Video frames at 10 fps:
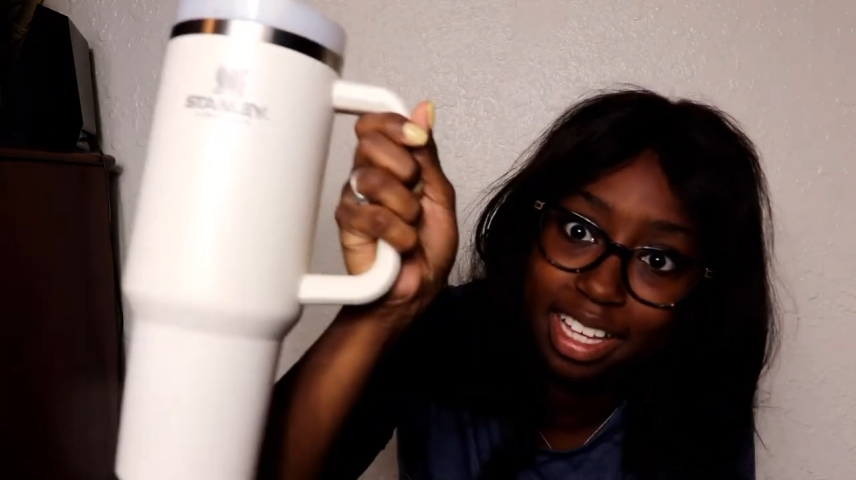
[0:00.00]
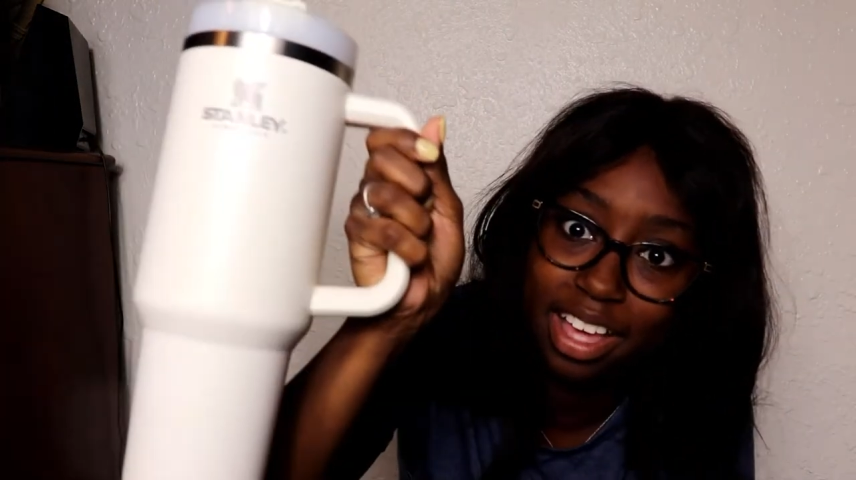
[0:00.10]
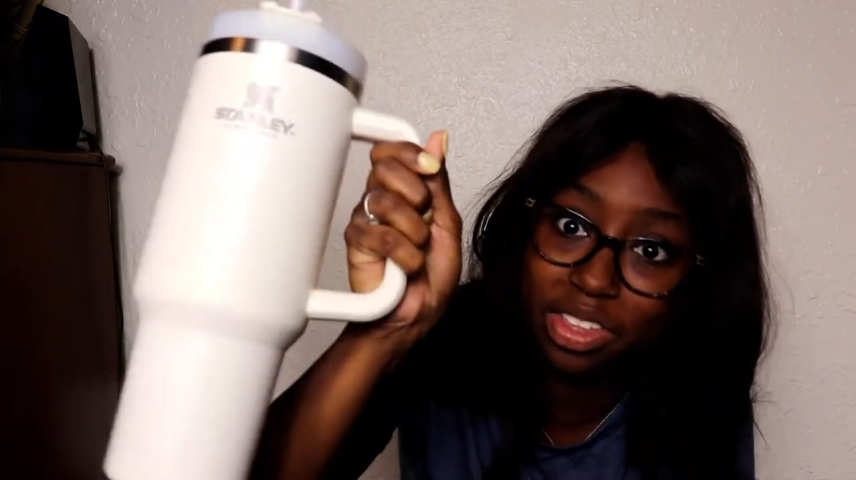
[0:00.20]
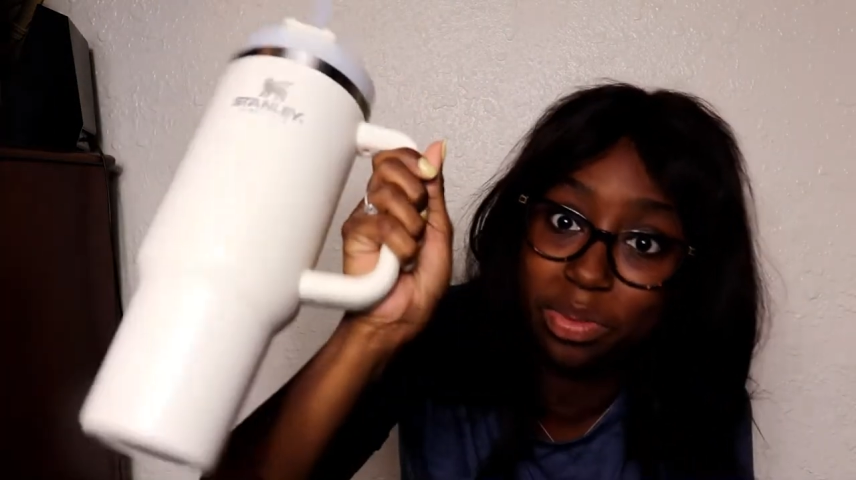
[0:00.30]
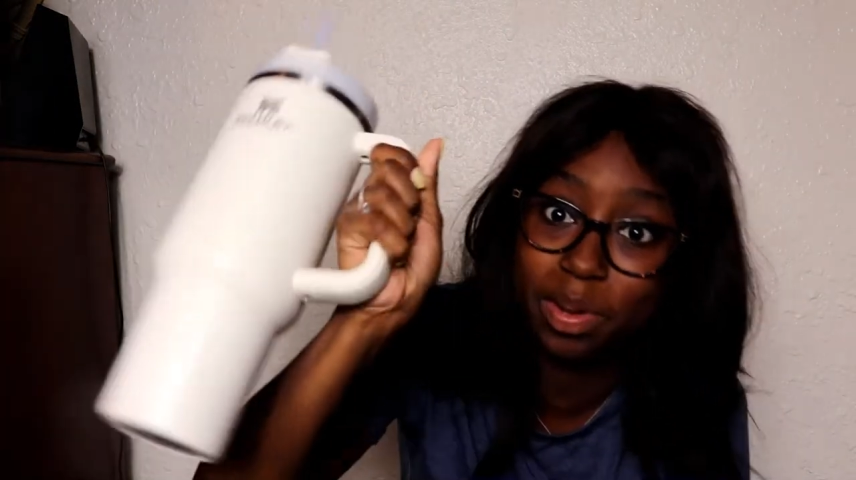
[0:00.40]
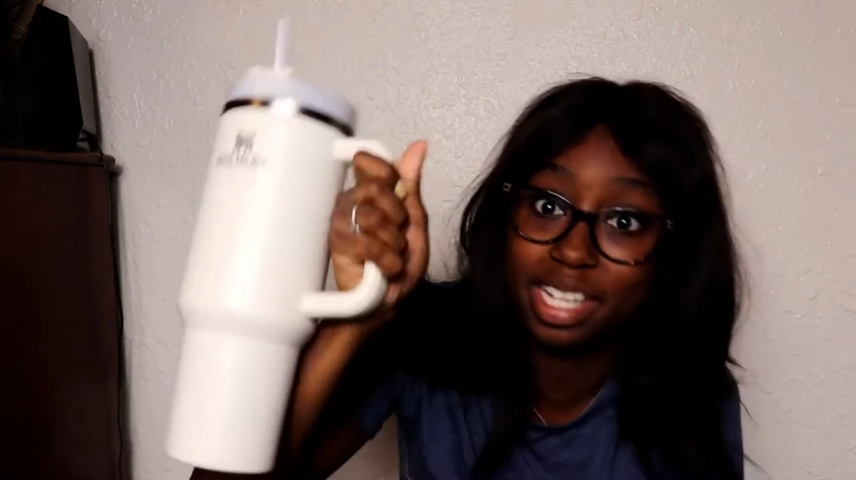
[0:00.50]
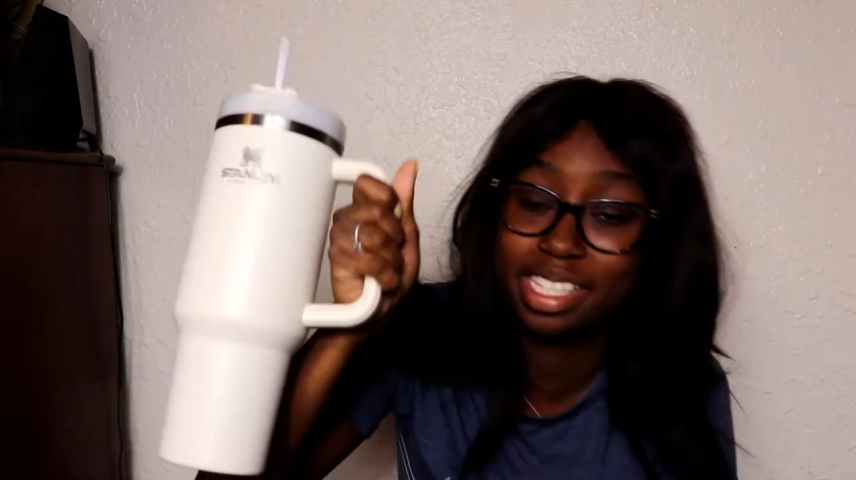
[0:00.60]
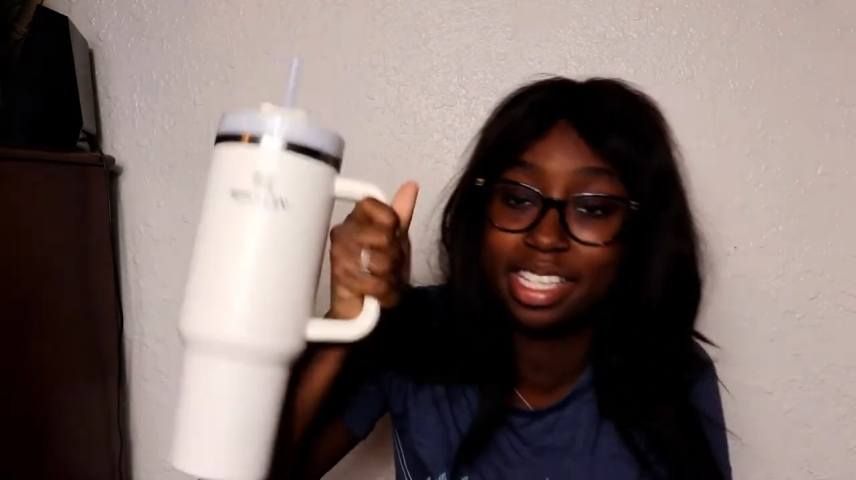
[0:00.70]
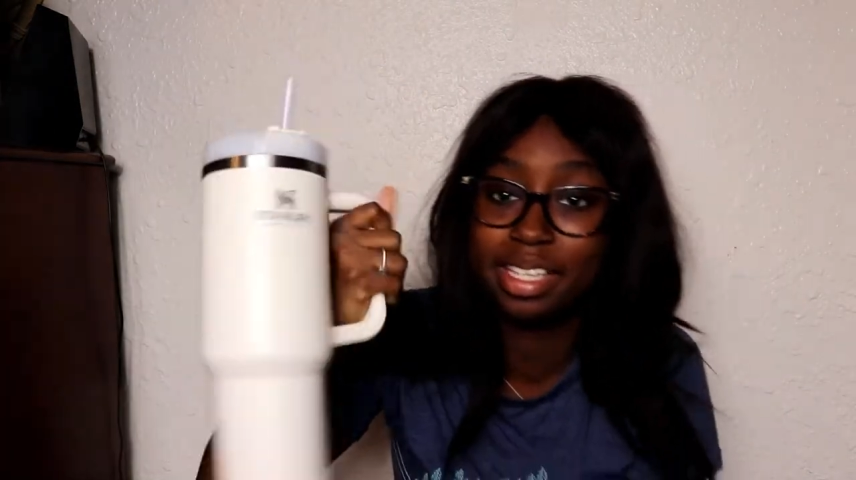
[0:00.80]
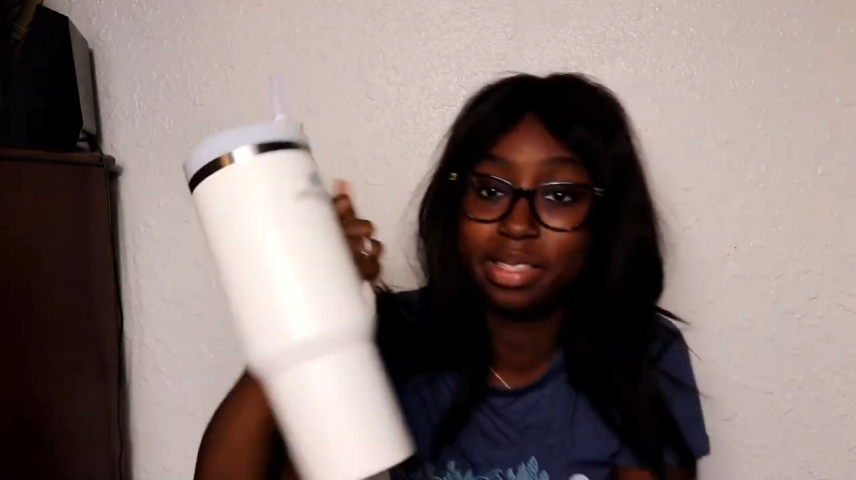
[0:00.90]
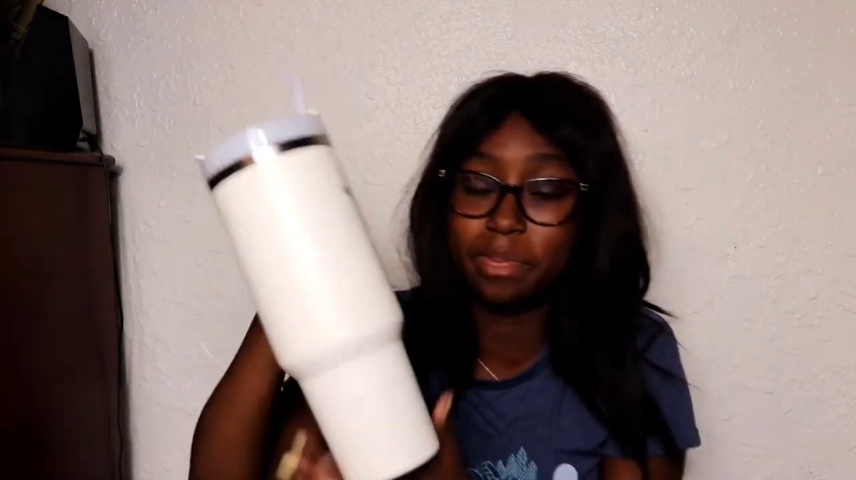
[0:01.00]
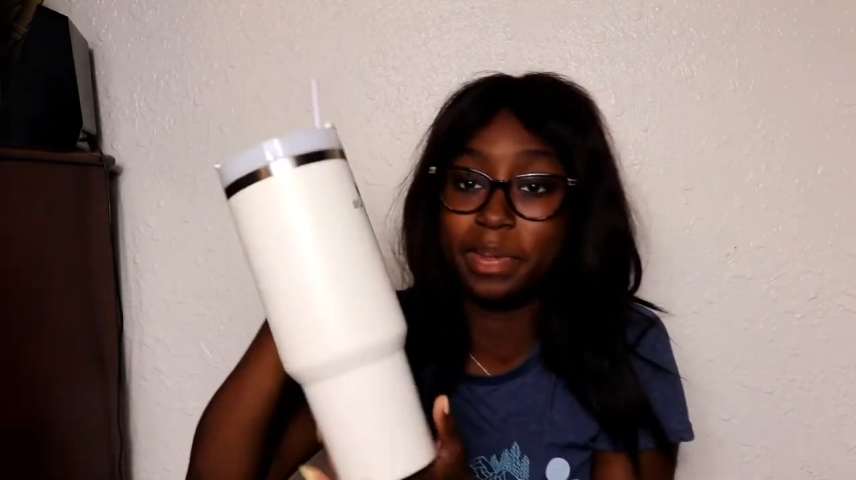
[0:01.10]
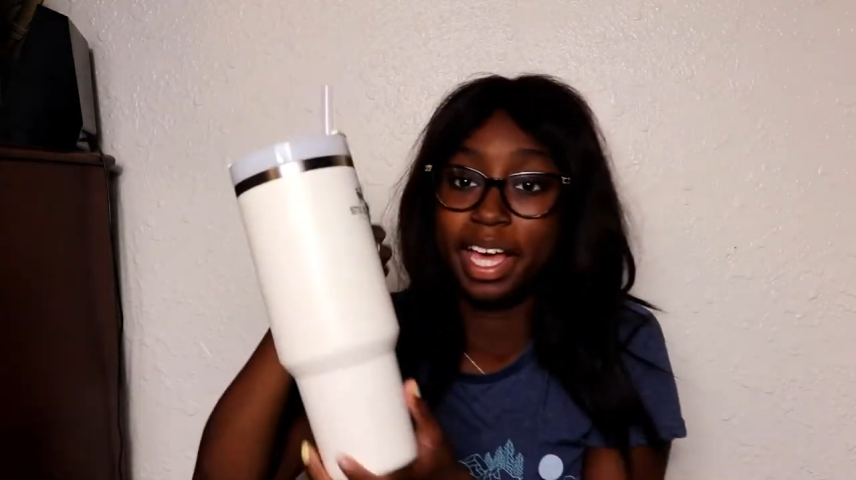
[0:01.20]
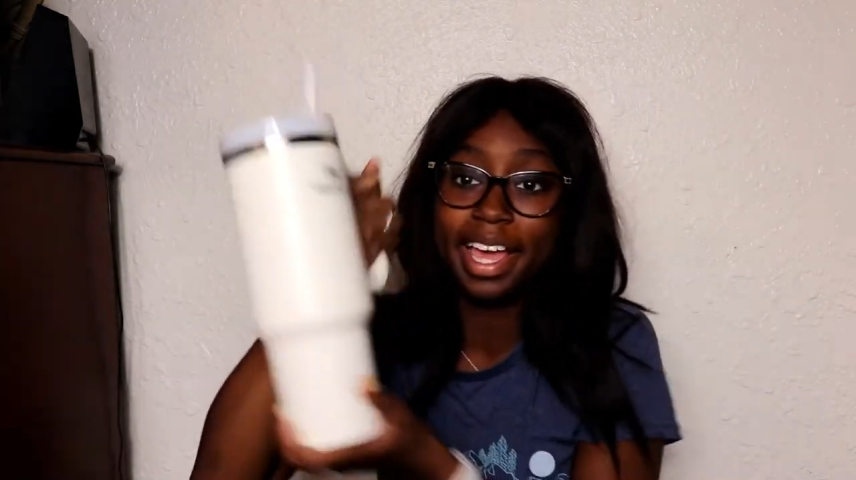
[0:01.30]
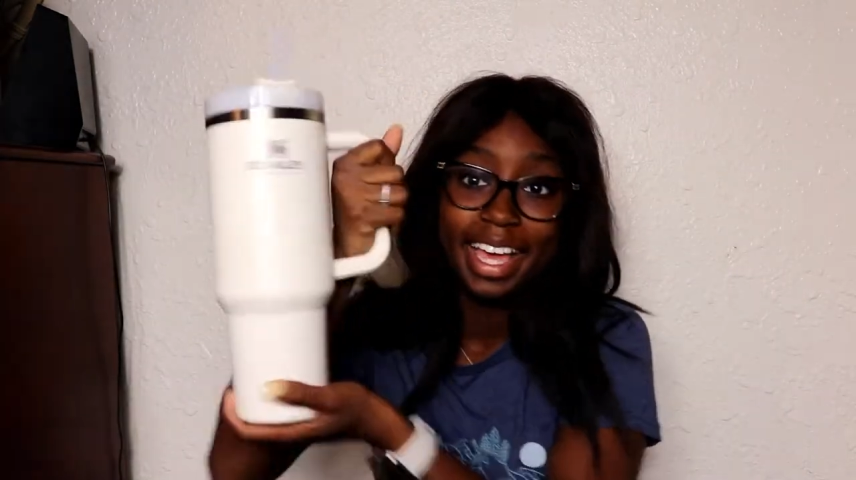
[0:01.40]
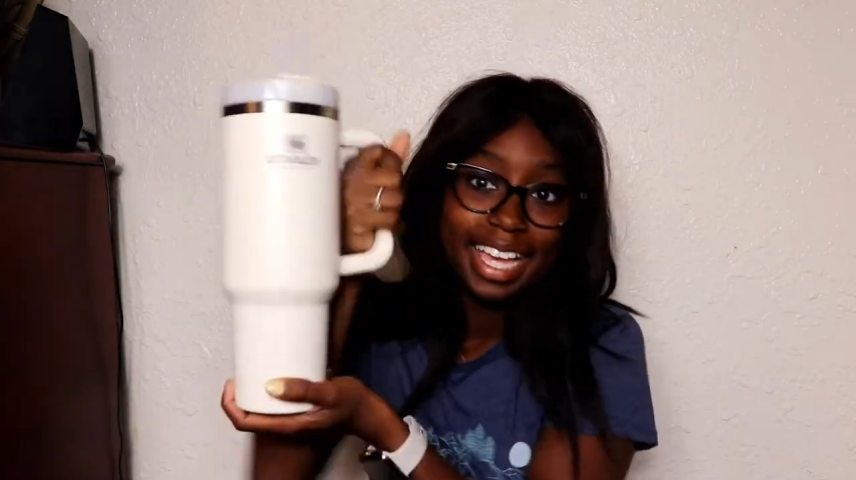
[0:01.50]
other prices, but